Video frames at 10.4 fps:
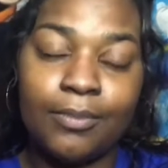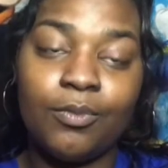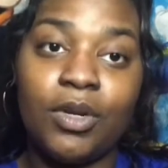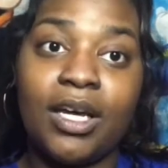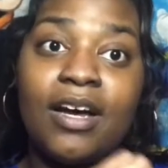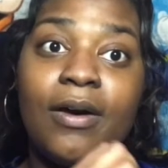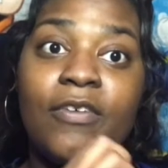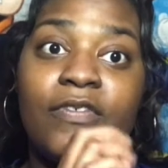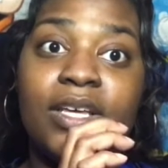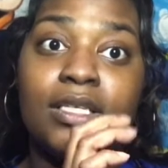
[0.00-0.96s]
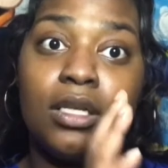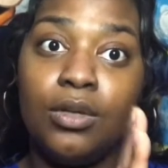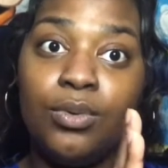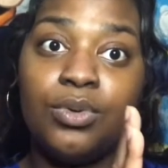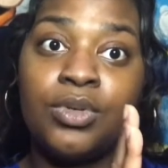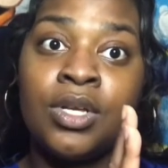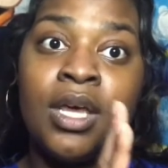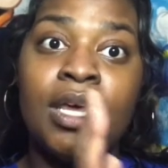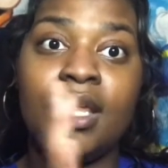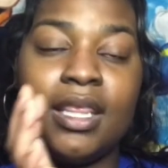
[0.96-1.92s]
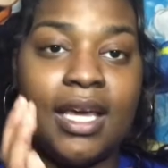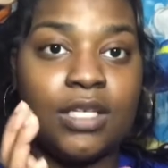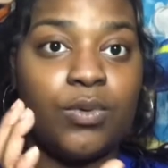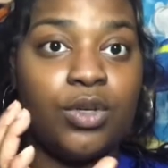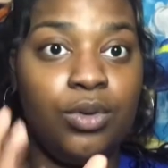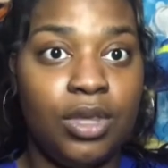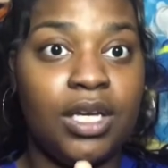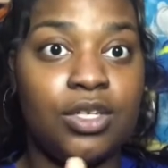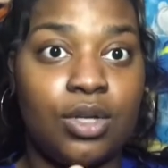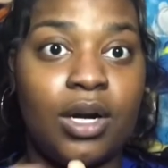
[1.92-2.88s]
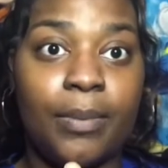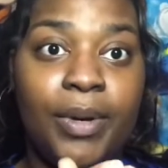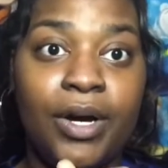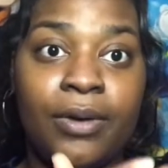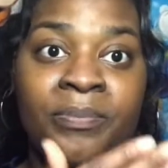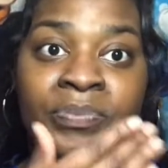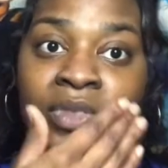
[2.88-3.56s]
When the cuff is loose, that's when you then start to pump.